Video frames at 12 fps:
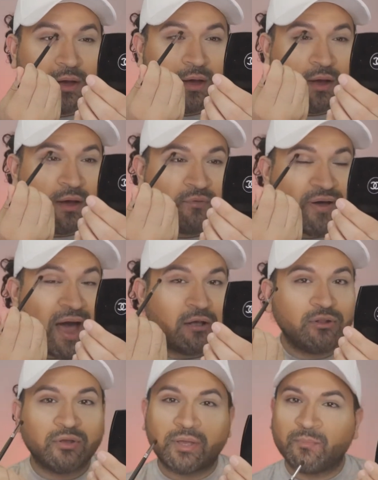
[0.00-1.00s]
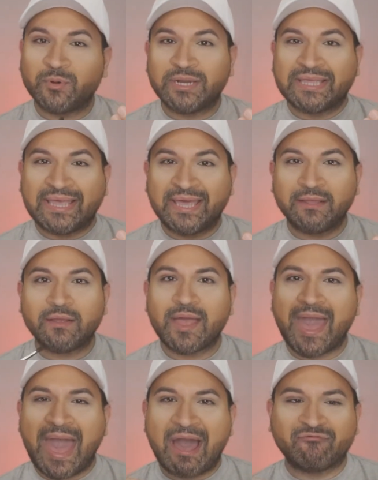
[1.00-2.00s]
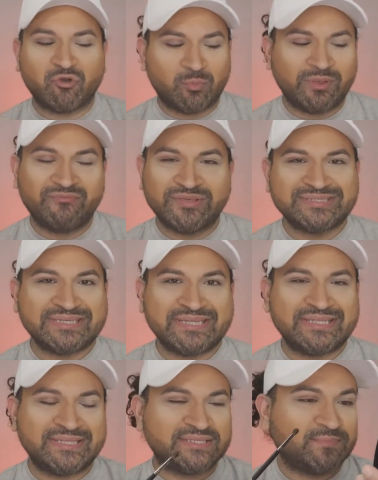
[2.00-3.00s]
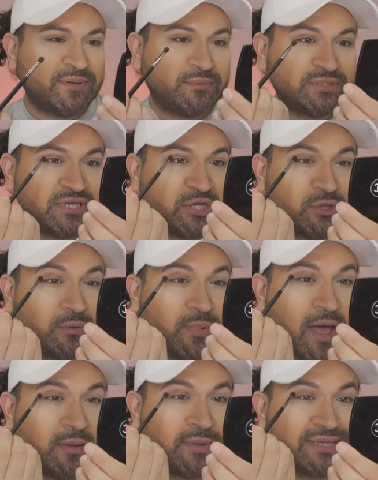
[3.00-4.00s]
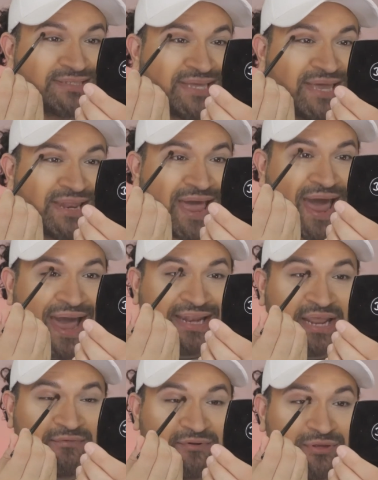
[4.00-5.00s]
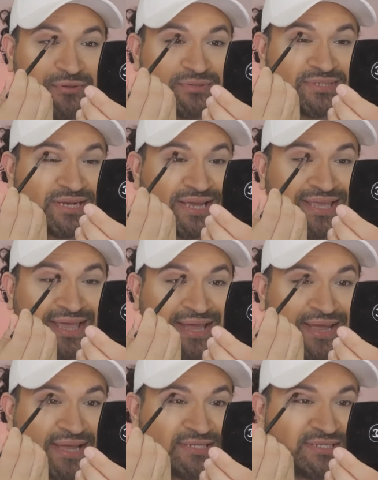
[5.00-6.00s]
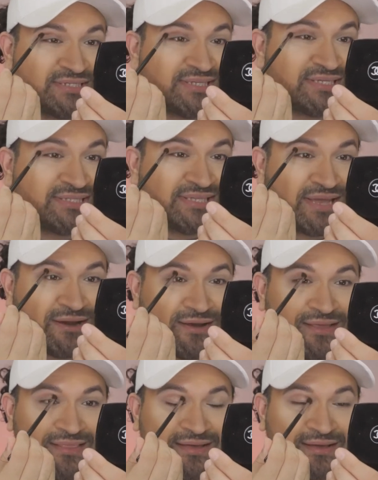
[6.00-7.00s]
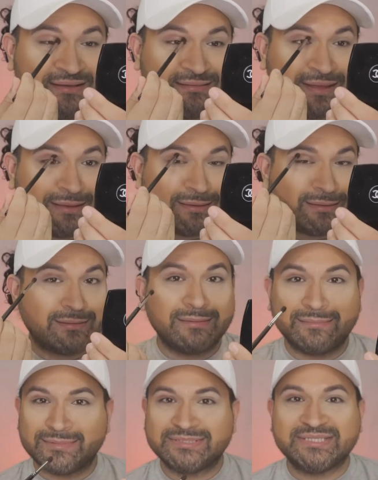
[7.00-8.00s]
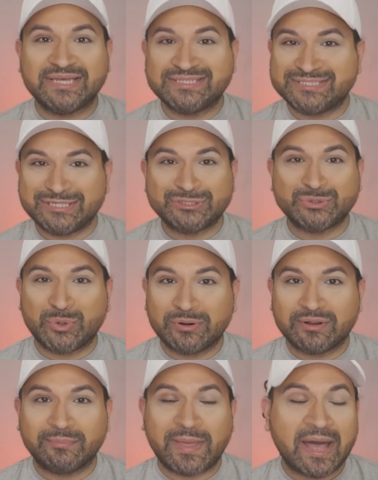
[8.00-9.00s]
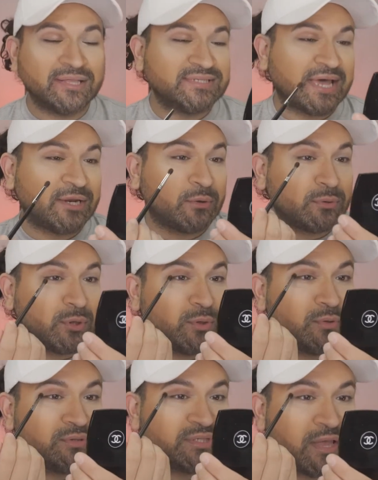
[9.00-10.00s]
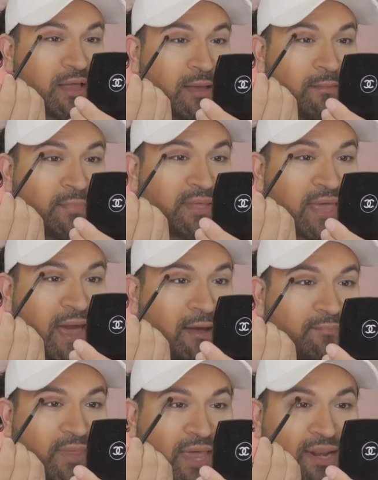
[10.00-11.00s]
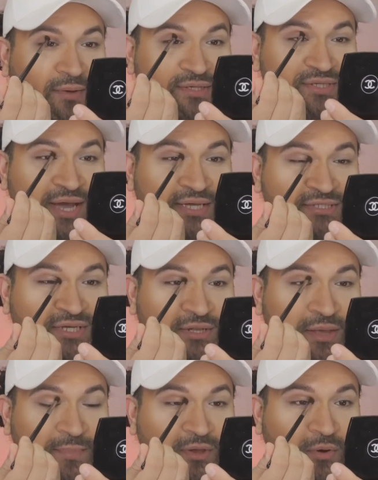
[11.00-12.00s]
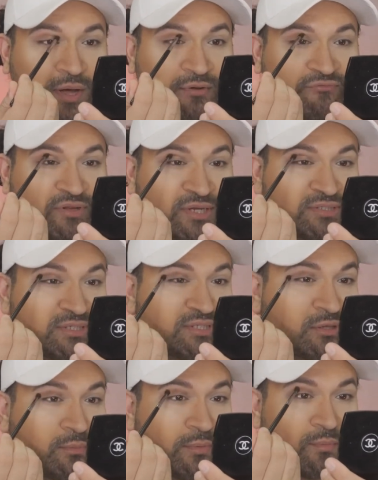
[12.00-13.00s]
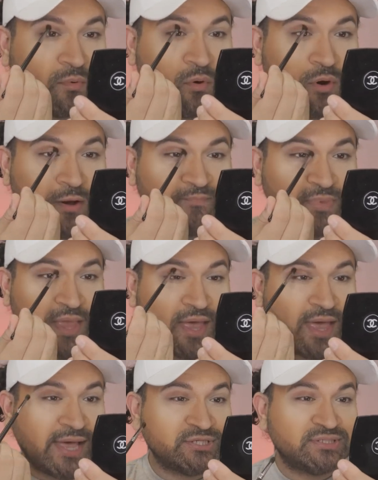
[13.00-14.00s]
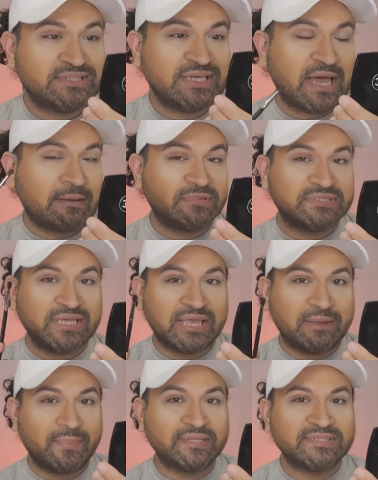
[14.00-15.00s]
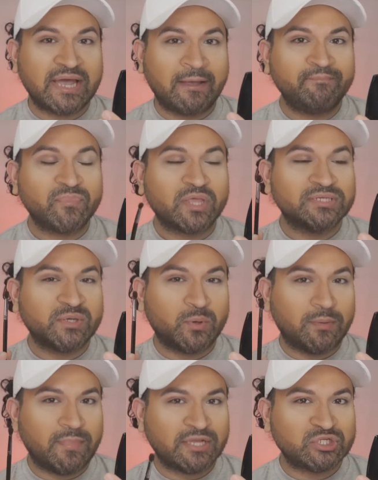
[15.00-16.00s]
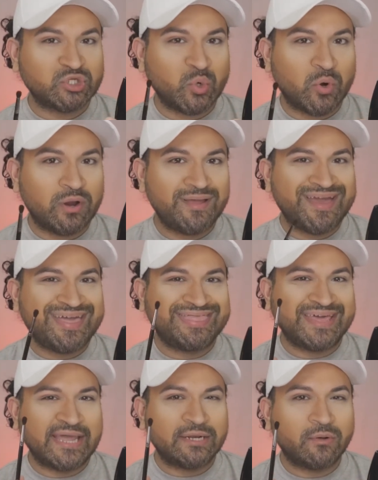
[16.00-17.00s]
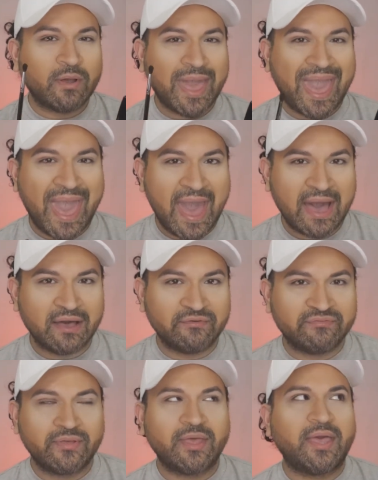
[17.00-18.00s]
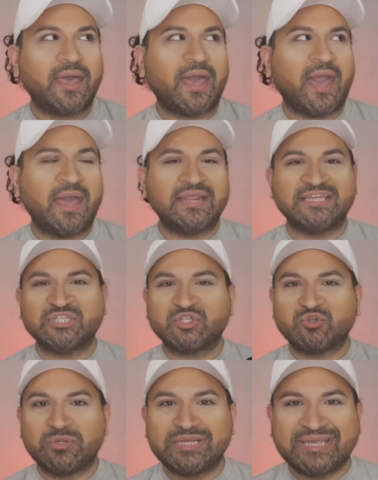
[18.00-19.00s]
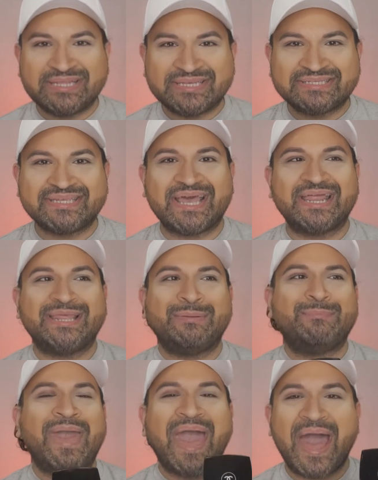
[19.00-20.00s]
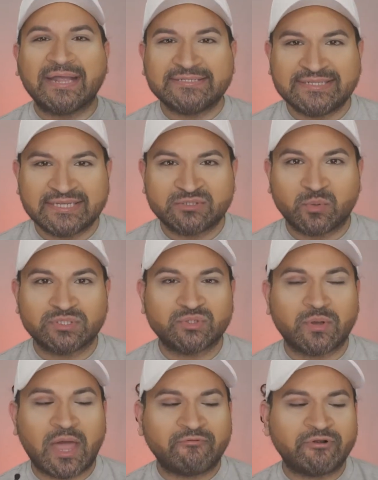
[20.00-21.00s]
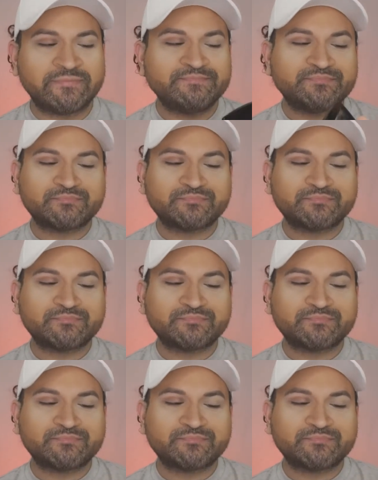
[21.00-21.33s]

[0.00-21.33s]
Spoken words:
of outlook I'm going to get after revisiting this particular palette? Because again, I never used it. Again, it just sits there in the like dusty drawer of palettes I don't use. But yeah, anyways, you guys, so let me go ahead and finesse this a little bit more. As you see, I'm just taking my time because I want to make sure that I don't have any streakiness, any patchiness whatsoever.